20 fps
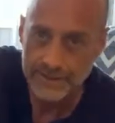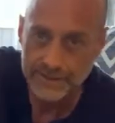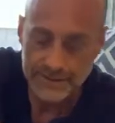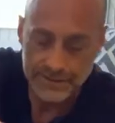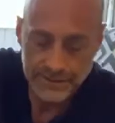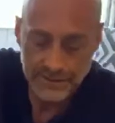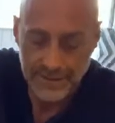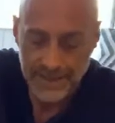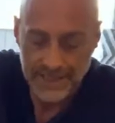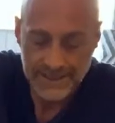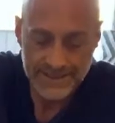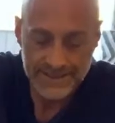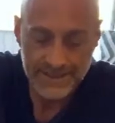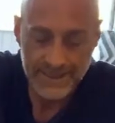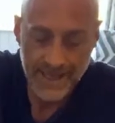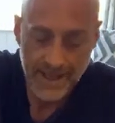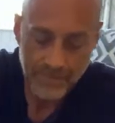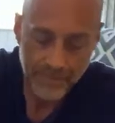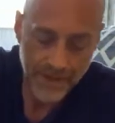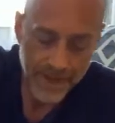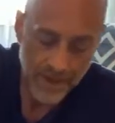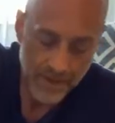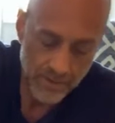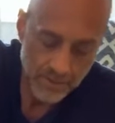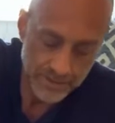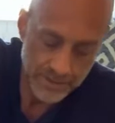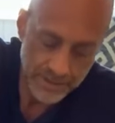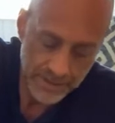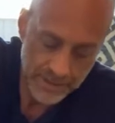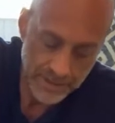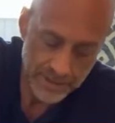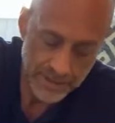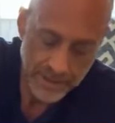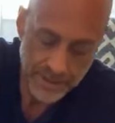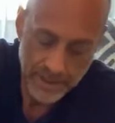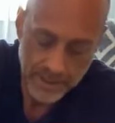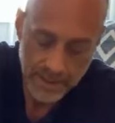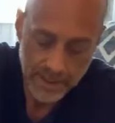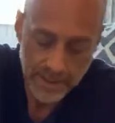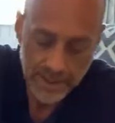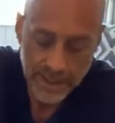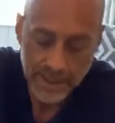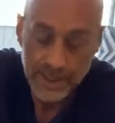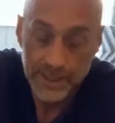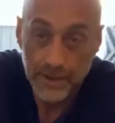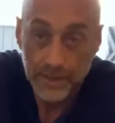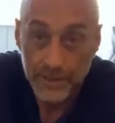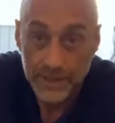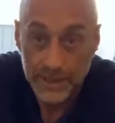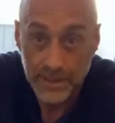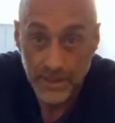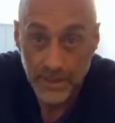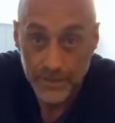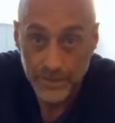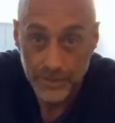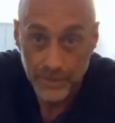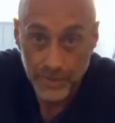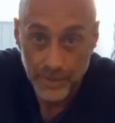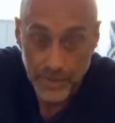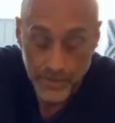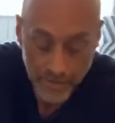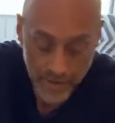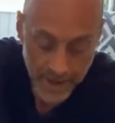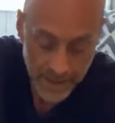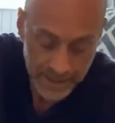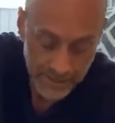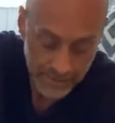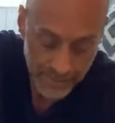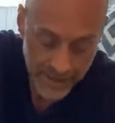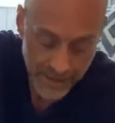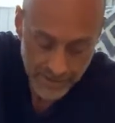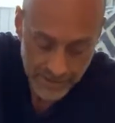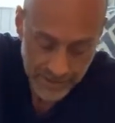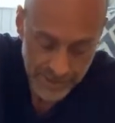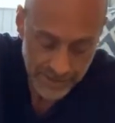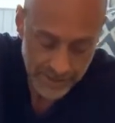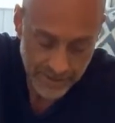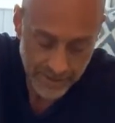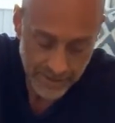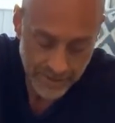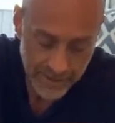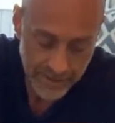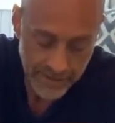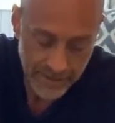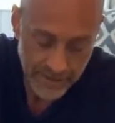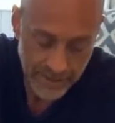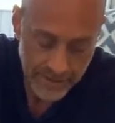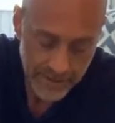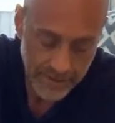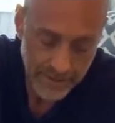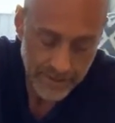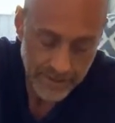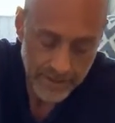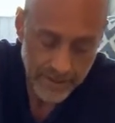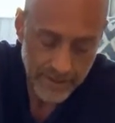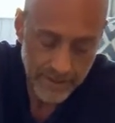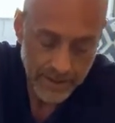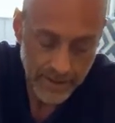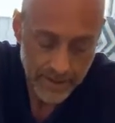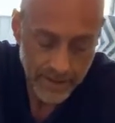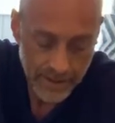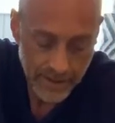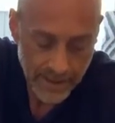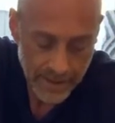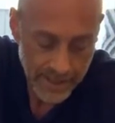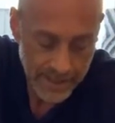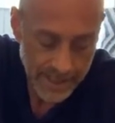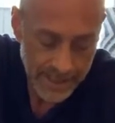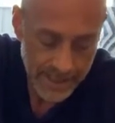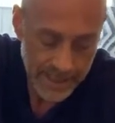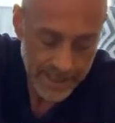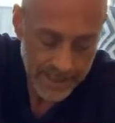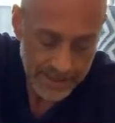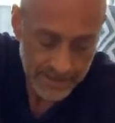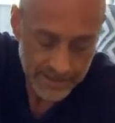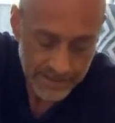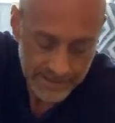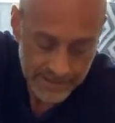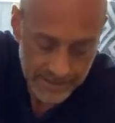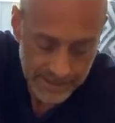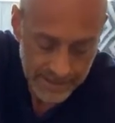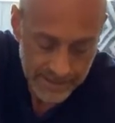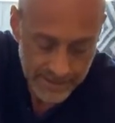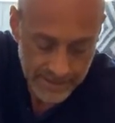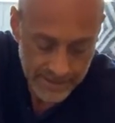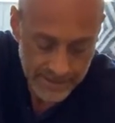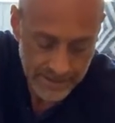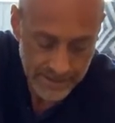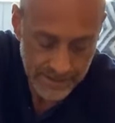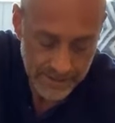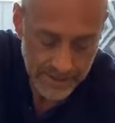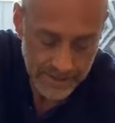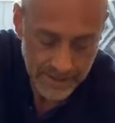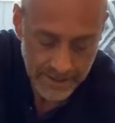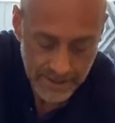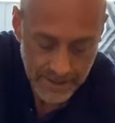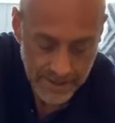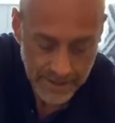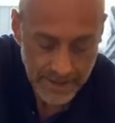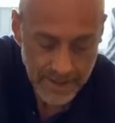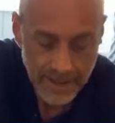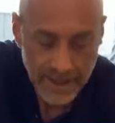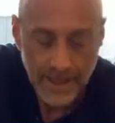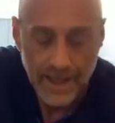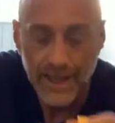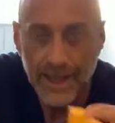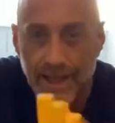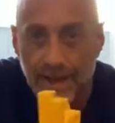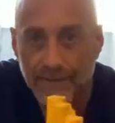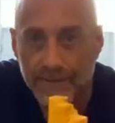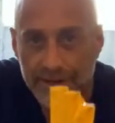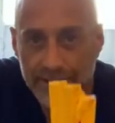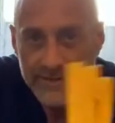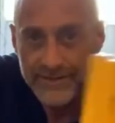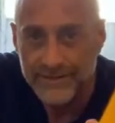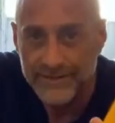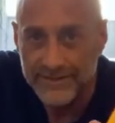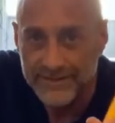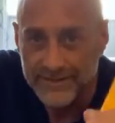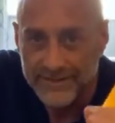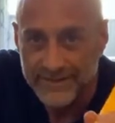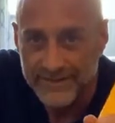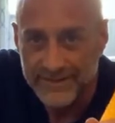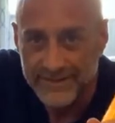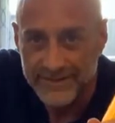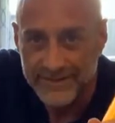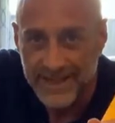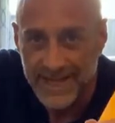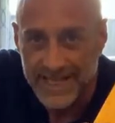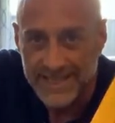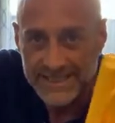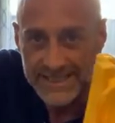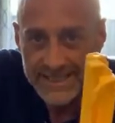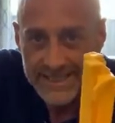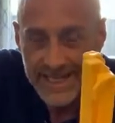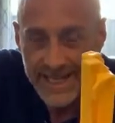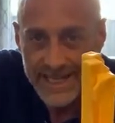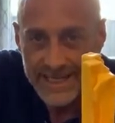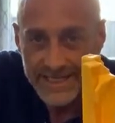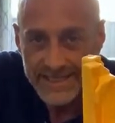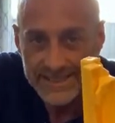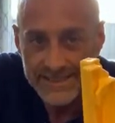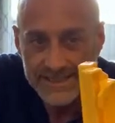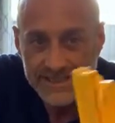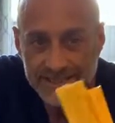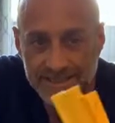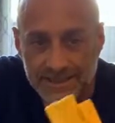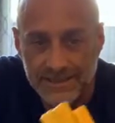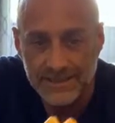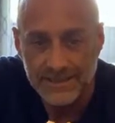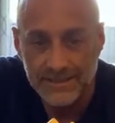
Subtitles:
so that's in that pouch. And then we go through the bottom pouch here, and I have the tent stakes.